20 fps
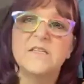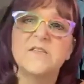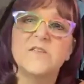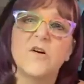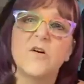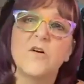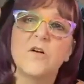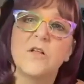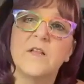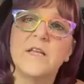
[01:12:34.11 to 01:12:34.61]

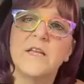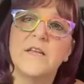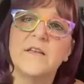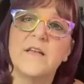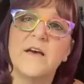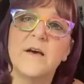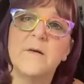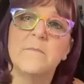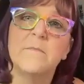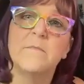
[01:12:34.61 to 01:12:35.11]
It's all
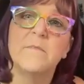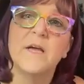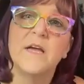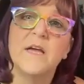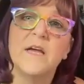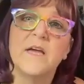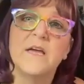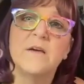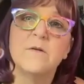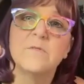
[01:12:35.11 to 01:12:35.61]
cleaned up.
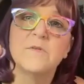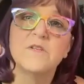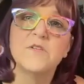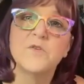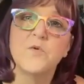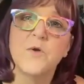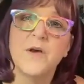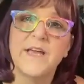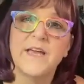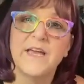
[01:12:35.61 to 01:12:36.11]

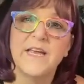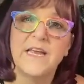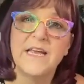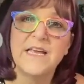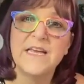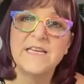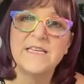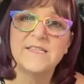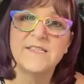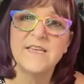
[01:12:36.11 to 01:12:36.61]
It was quick
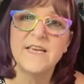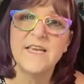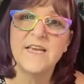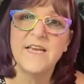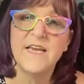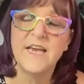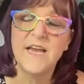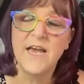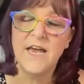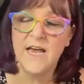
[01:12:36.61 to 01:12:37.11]
and
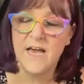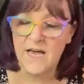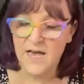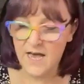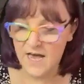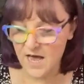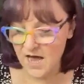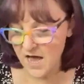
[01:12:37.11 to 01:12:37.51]
easy.